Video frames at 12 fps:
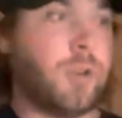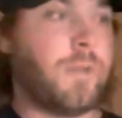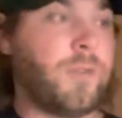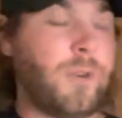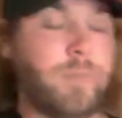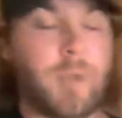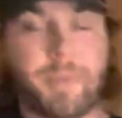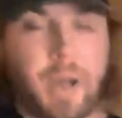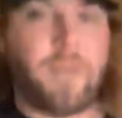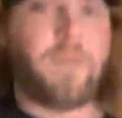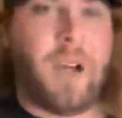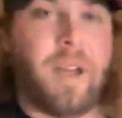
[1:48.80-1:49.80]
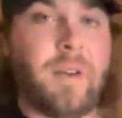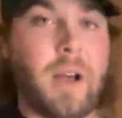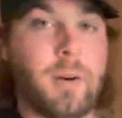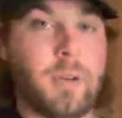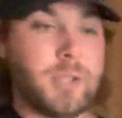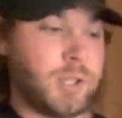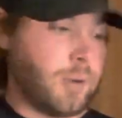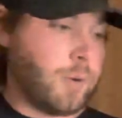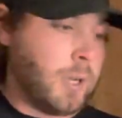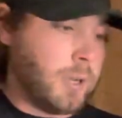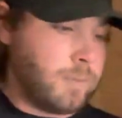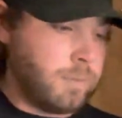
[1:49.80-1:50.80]
it for about 5 hours. So
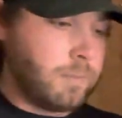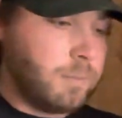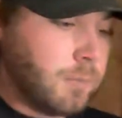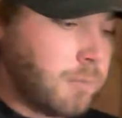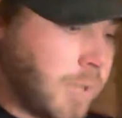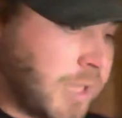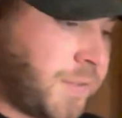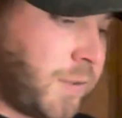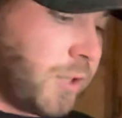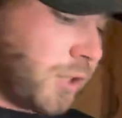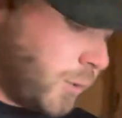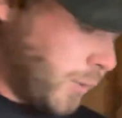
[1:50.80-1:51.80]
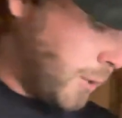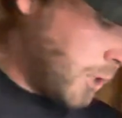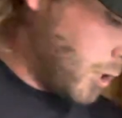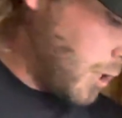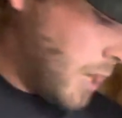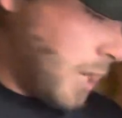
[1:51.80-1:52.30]
let's fill this with water,